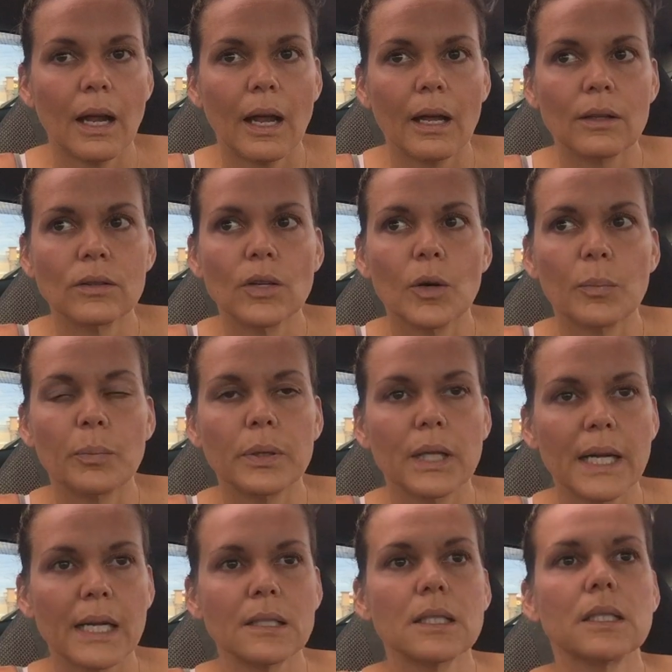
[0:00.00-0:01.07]
And they're
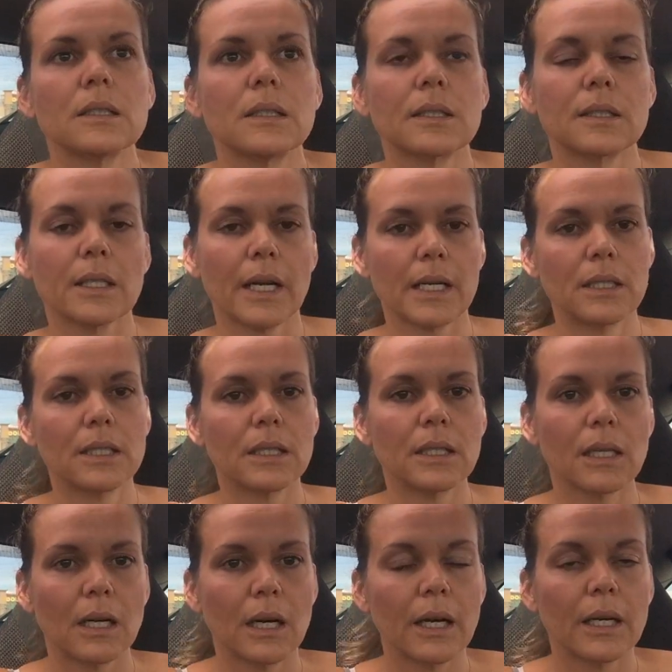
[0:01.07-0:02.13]
planting this
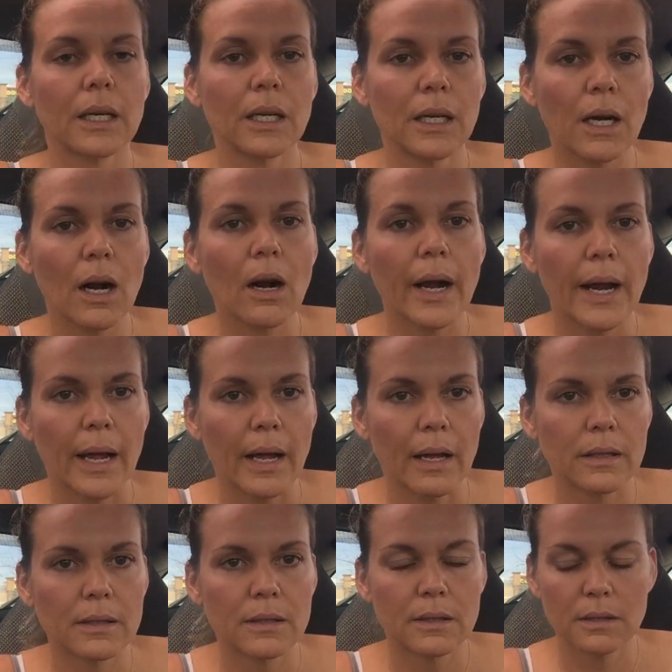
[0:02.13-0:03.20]
idea in our
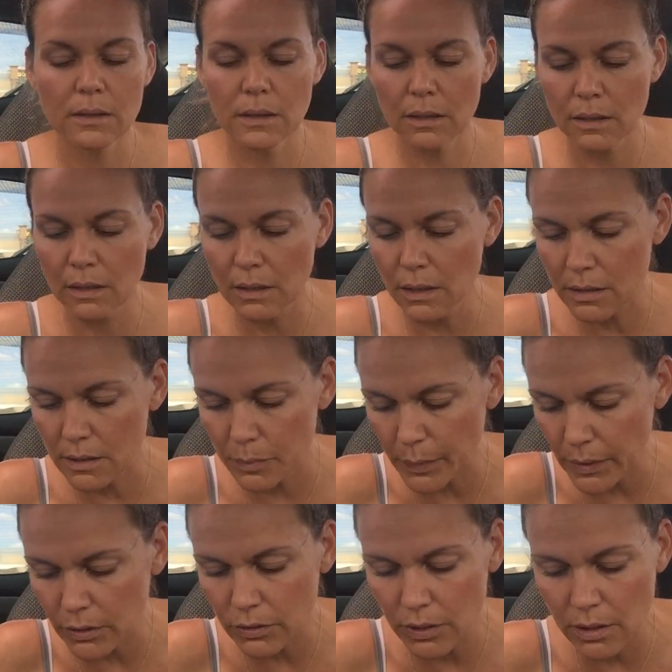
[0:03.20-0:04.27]
heads,
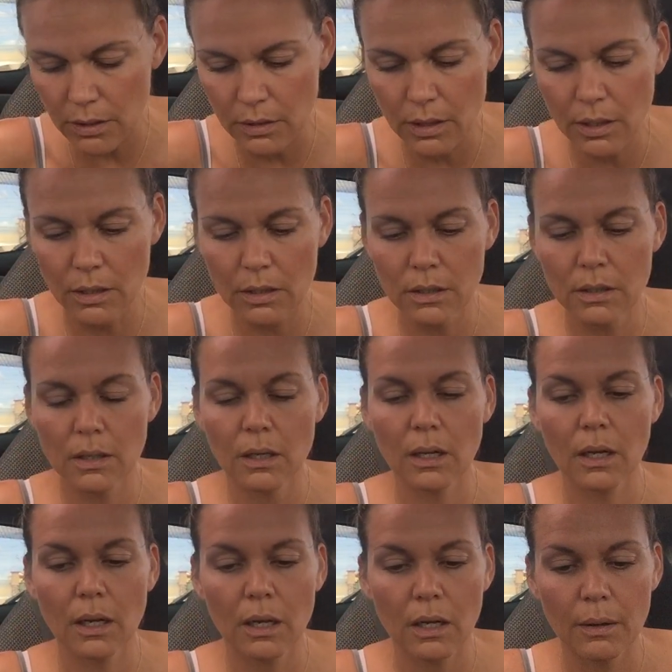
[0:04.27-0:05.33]
especially in
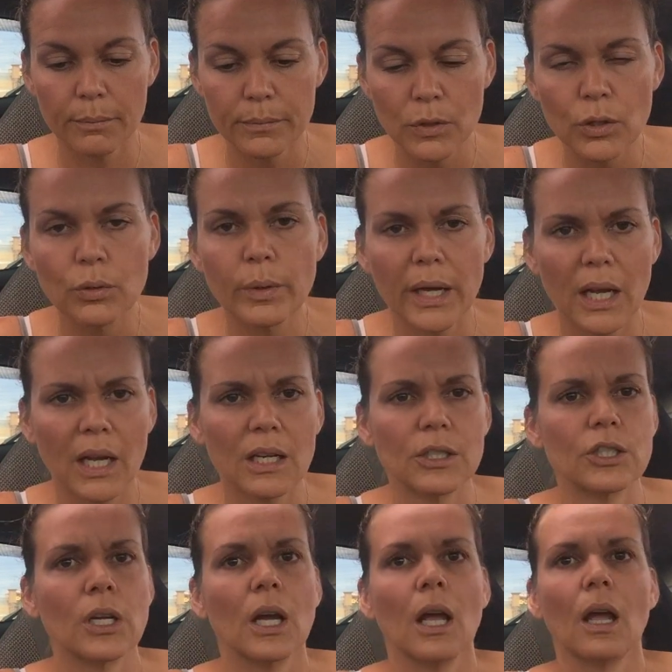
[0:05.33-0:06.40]
New
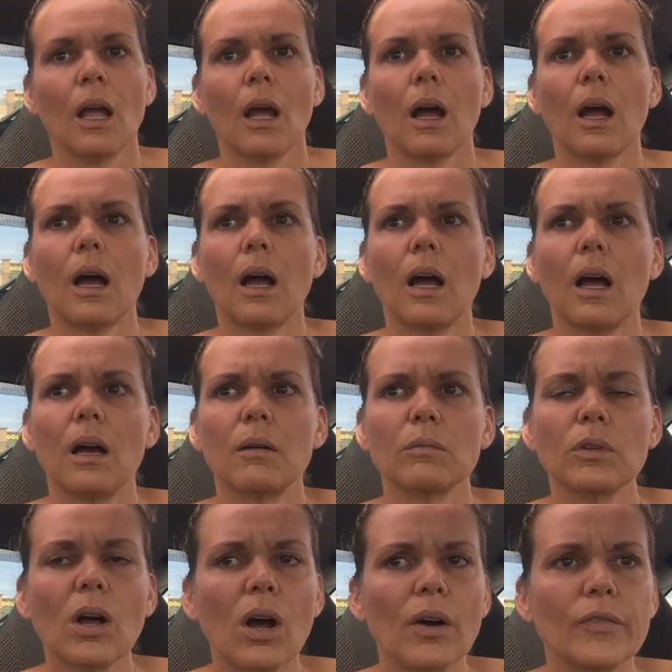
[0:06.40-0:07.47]
Age,
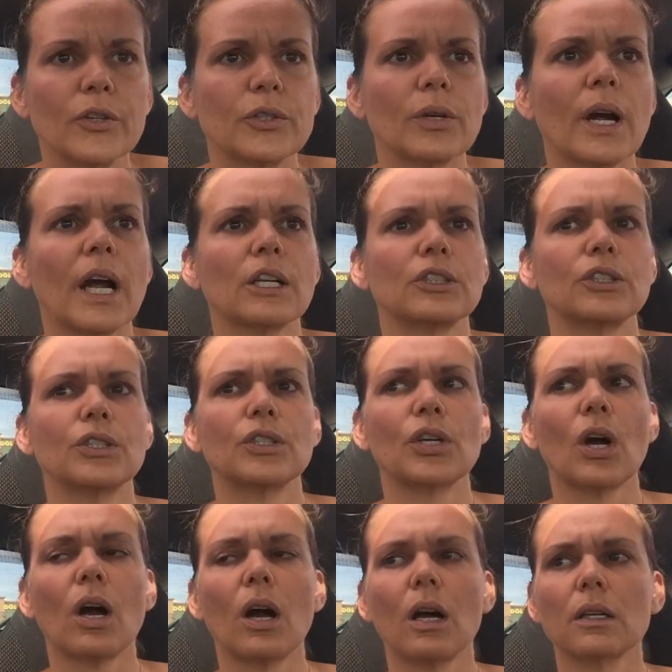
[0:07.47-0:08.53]
law of attraction
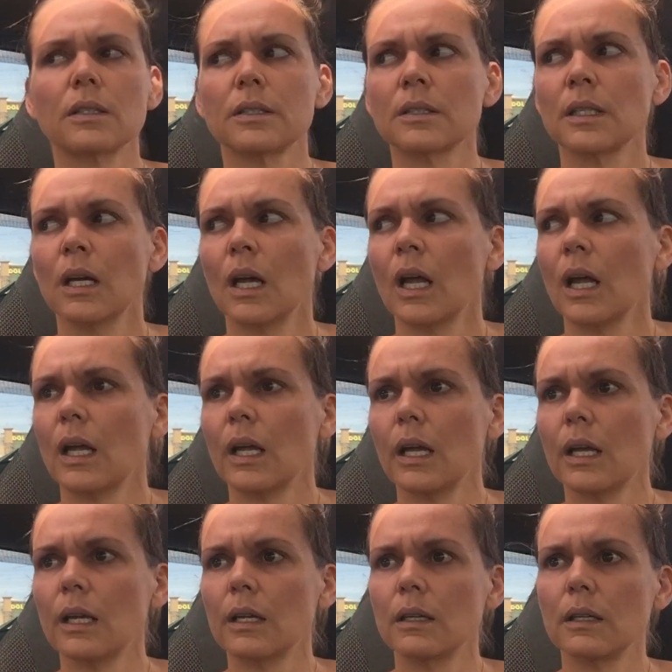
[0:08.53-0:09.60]
talks,
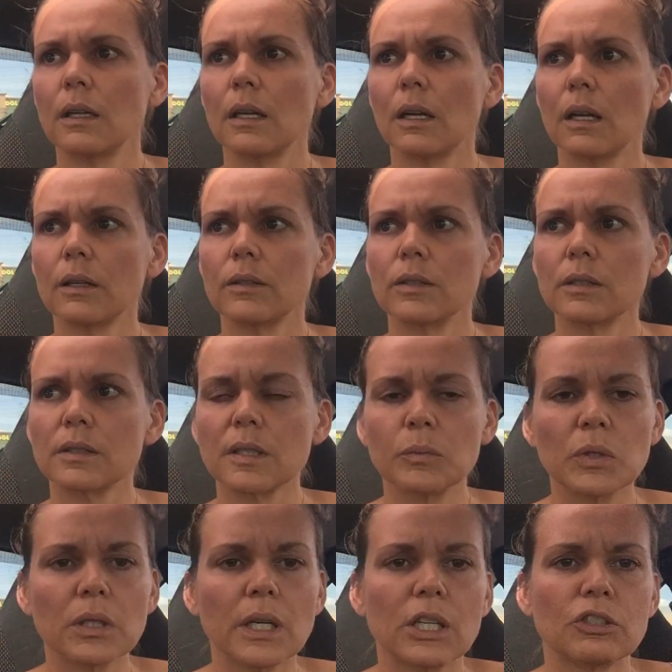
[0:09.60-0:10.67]
in
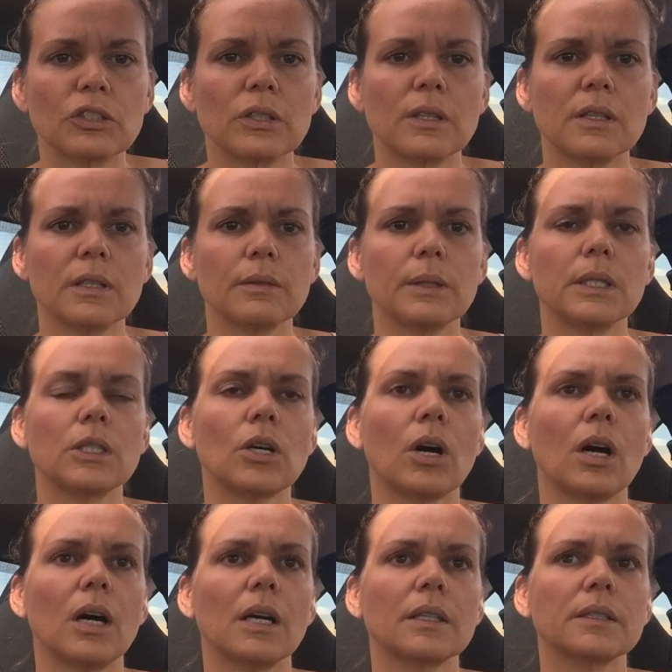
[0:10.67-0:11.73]
simulation theory
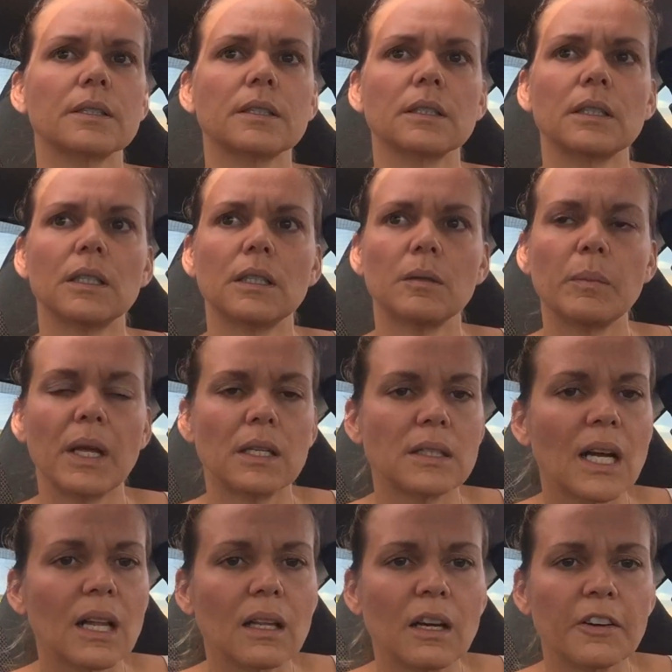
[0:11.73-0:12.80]
talks, in
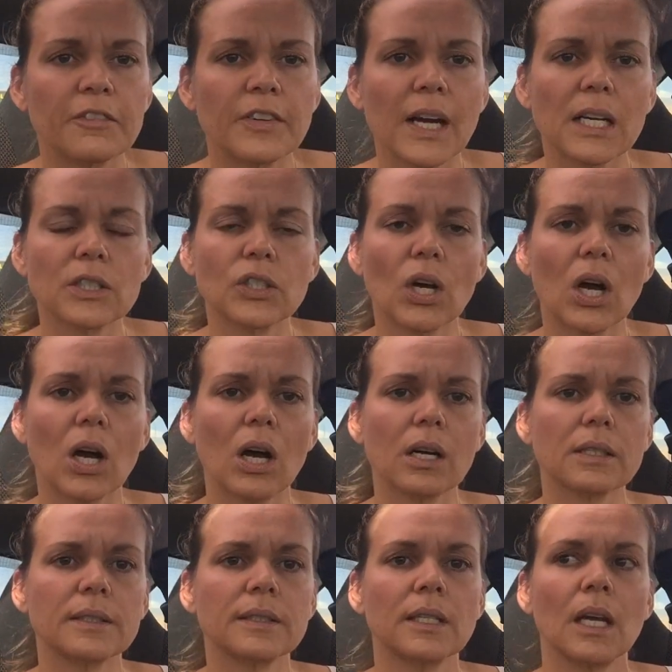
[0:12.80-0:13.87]
Mandela effect
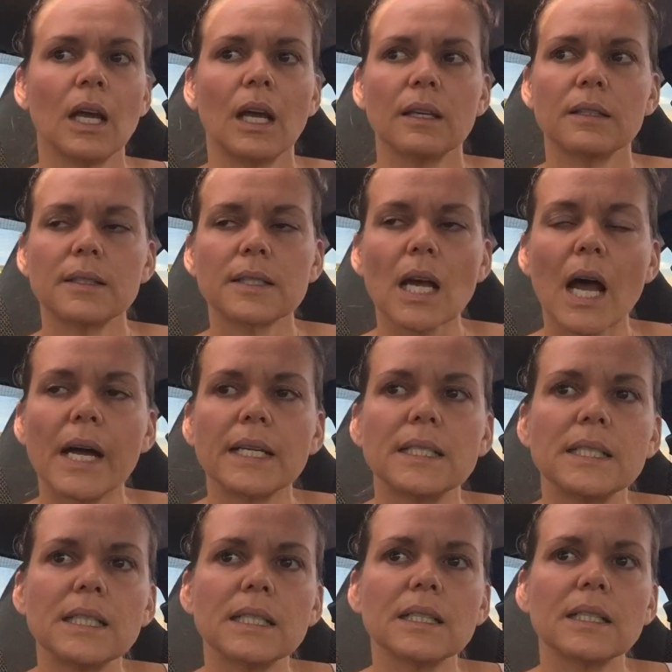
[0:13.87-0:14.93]
talks, this
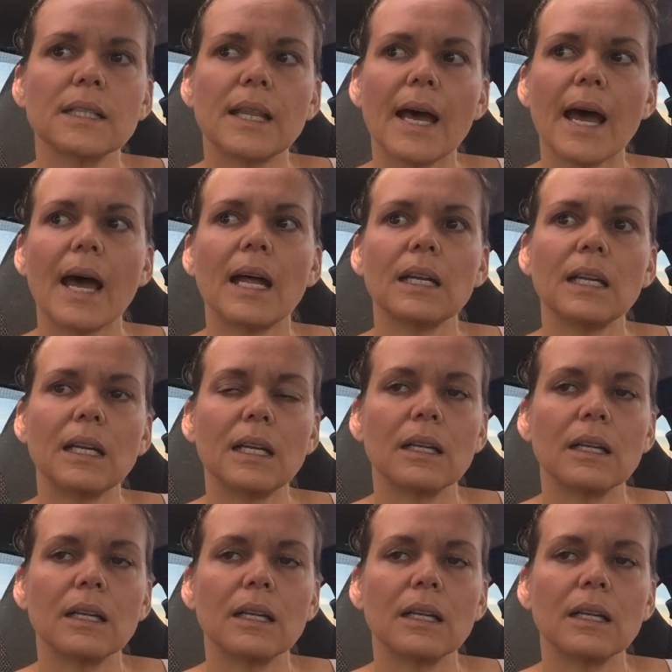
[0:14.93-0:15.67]
idea that